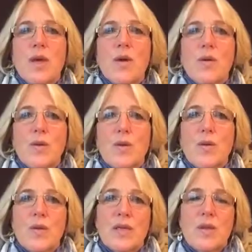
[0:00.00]
go
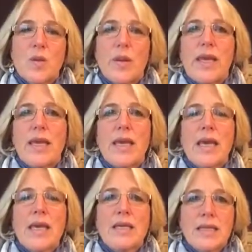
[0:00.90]
through this week.
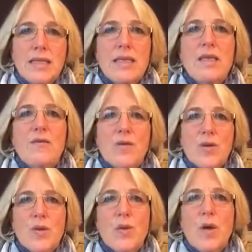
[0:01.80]
This is the
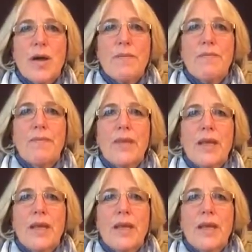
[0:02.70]
first one.